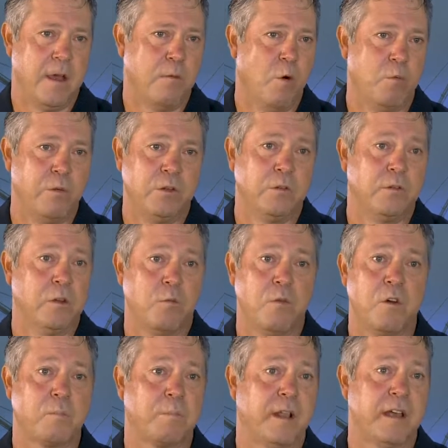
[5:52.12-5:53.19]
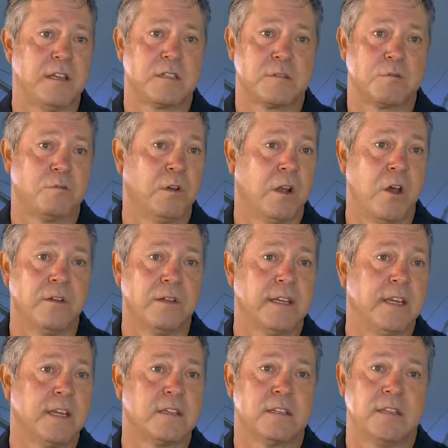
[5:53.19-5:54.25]
what we'll do in the workplace will
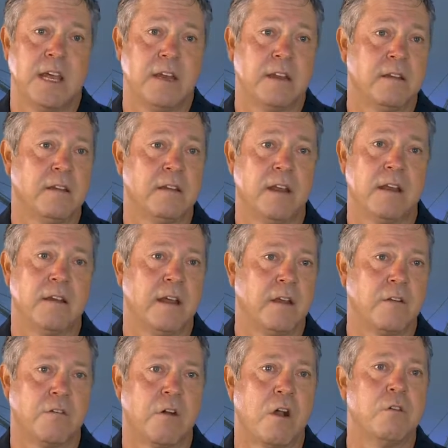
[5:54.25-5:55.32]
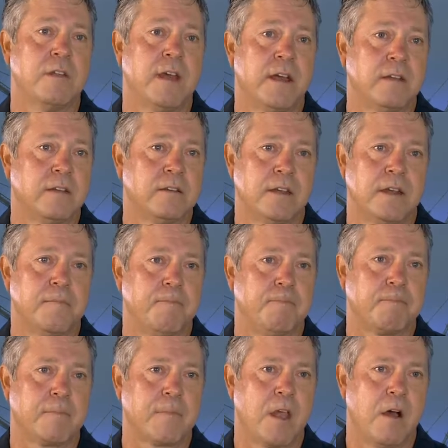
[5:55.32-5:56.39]
only extend and, and grow that. Um,
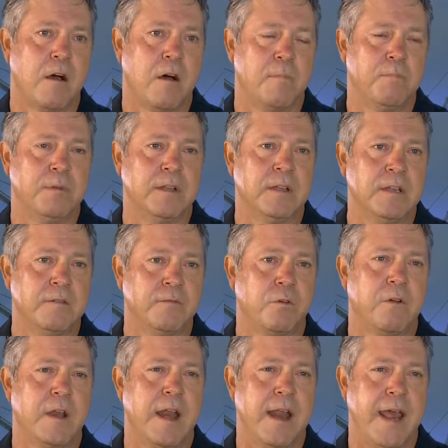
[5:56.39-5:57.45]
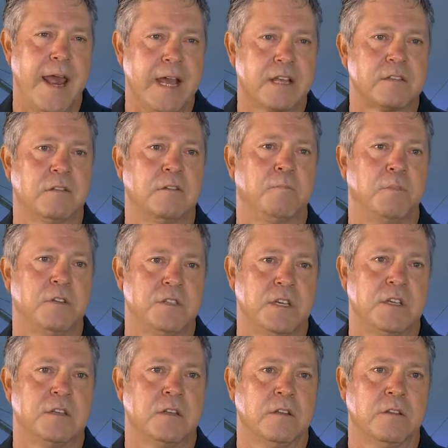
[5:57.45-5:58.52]
I believe we're in an excellent
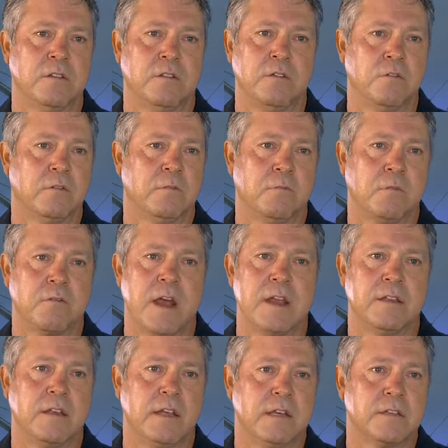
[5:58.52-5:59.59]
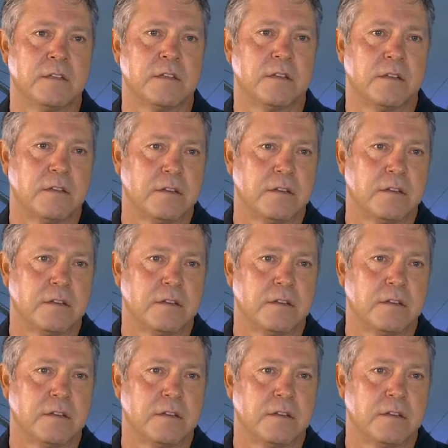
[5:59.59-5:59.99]
position to do some great things.